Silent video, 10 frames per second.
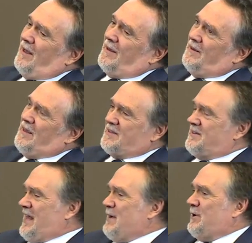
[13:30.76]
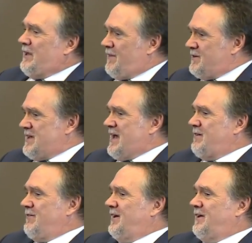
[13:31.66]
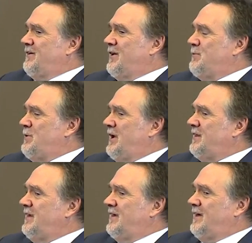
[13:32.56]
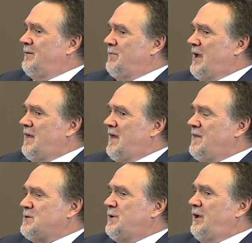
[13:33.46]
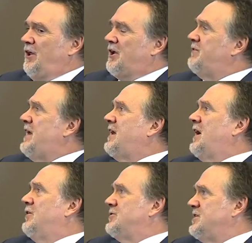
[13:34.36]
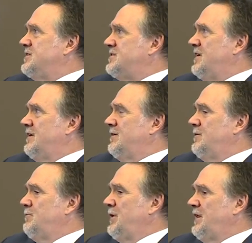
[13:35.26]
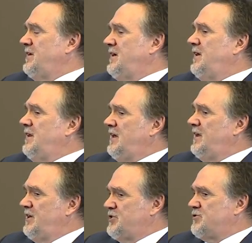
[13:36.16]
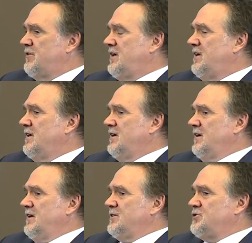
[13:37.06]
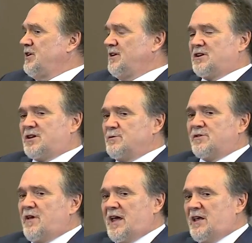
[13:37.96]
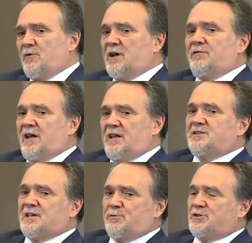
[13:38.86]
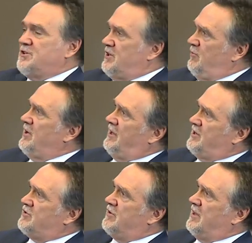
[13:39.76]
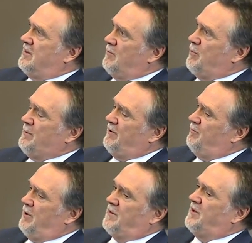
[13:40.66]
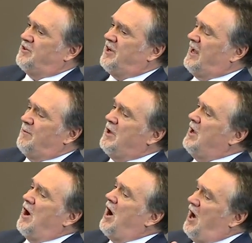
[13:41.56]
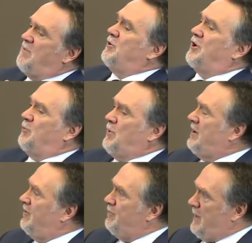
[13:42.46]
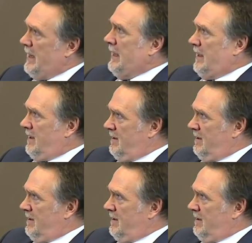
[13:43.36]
Yes, and how many of those are accurate, I don't know. But I think, and there's been a lot of echo since then. But I think in history, certainly in terms of anyone of any substance in real history that people have bothered to check up, I'm not aware of many.